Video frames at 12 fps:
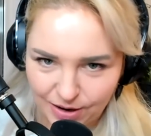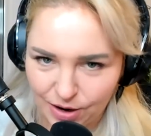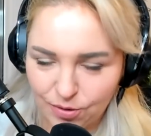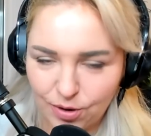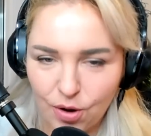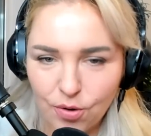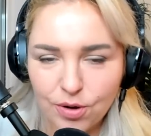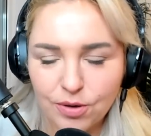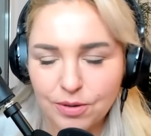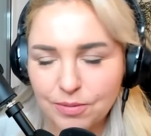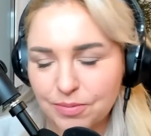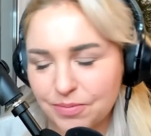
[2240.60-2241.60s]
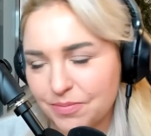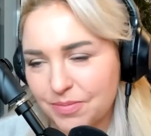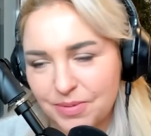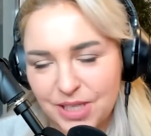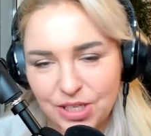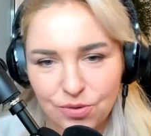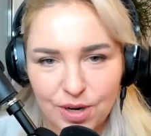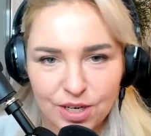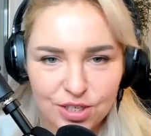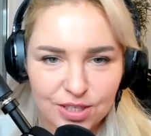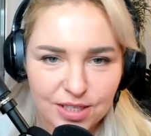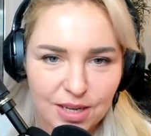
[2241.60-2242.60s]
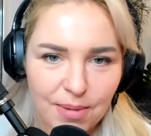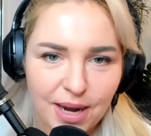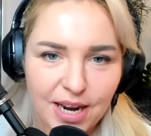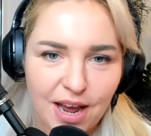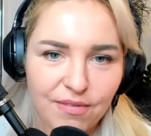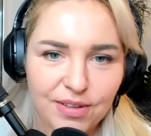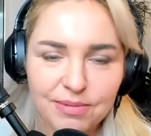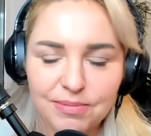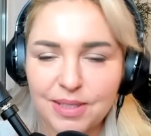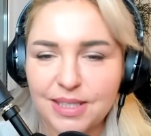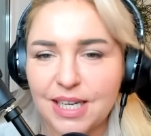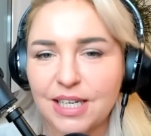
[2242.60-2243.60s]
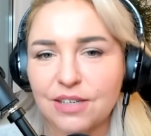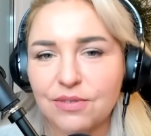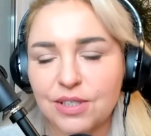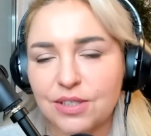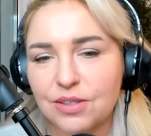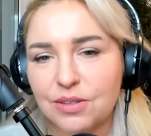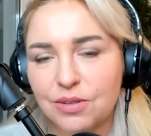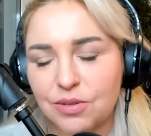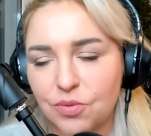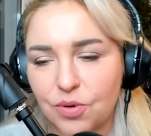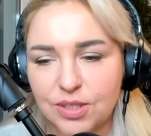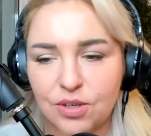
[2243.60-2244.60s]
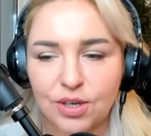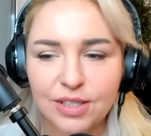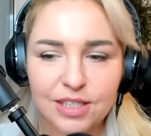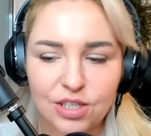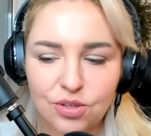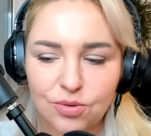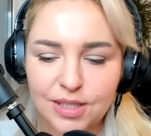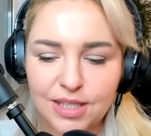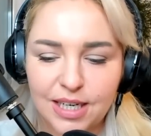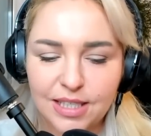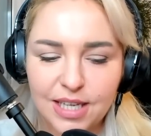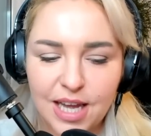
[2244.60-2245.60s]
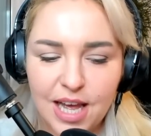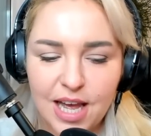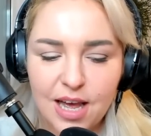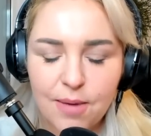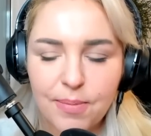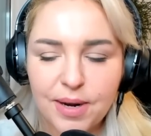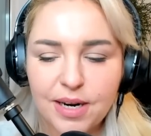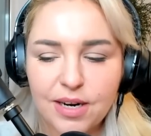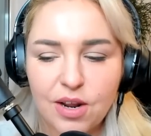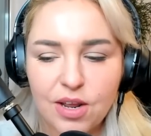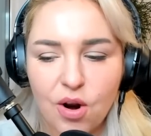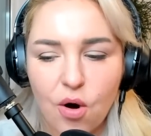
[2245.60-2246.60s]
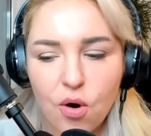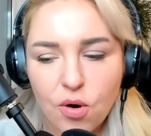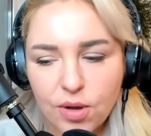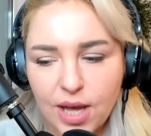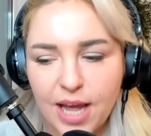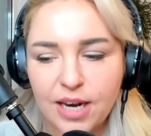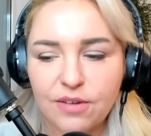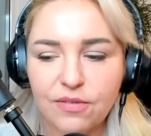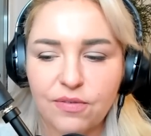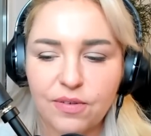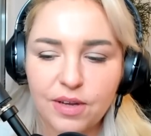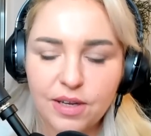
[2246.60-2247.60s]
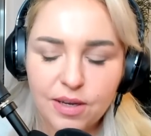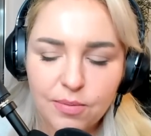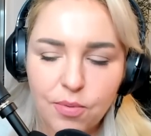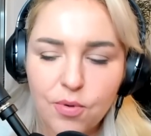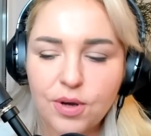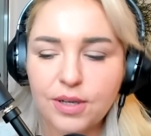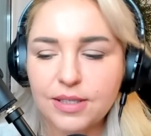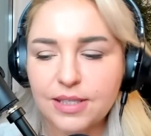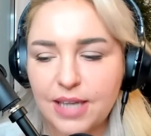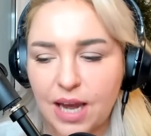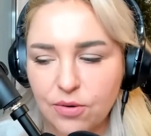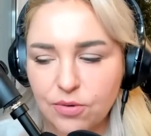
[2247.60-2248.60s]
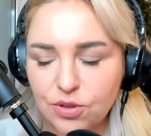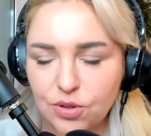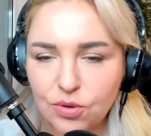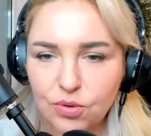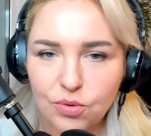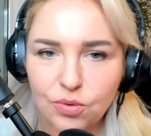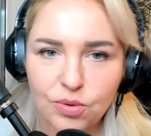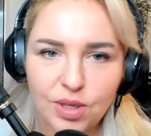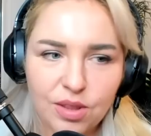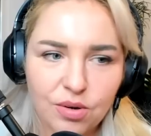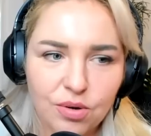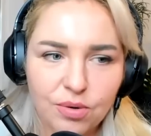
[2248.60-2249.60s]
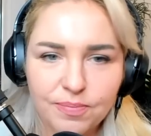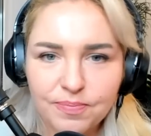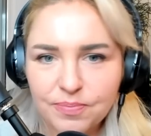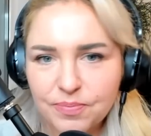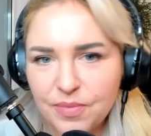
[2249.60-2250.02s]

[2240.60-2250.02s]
local situations. They might have incentives towards their constituencies, but it all kind of boils down to either